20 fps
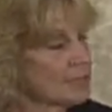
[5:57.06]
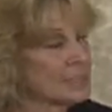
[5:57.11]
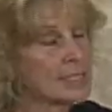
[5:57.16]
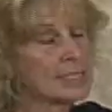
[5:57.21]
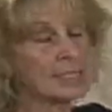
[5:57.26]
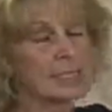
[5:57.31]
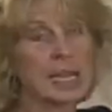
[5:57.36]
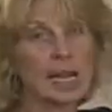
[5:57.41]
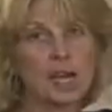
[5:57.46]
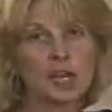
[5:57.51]
this
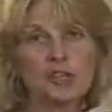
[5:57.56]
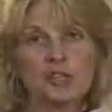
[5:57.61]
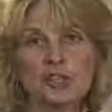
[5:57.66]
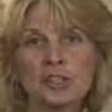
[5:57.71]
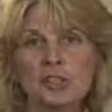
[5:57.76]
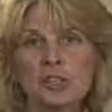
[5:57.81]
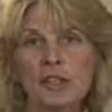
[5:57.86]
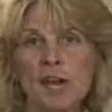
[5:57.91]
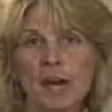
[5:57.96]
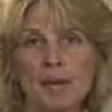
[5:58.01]
is
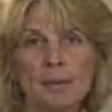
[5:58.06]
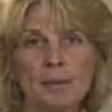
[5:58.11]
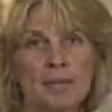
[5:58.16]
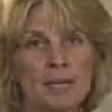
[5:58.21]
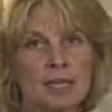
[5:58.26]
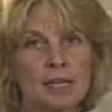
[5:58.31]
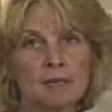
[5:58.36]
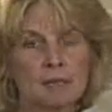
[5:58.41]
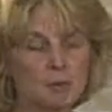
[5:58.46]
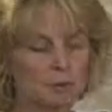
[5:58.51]
actually
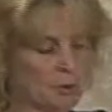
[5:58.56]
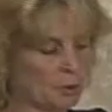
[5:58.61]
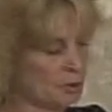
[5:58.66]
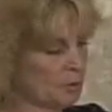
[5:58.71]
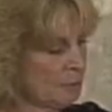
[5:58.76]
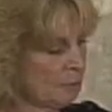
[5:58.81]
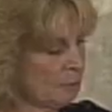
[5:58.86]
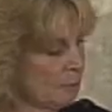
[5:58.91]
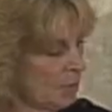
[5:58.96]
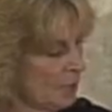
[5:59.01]
accommodating for
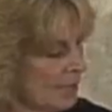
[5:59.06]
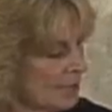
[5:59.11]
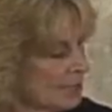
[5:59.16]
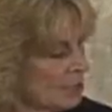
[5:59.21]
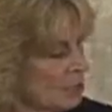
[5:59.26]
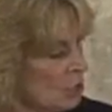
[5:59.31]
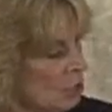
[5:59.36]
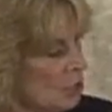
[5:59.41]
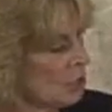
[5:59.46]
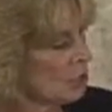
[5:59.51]
both breasts.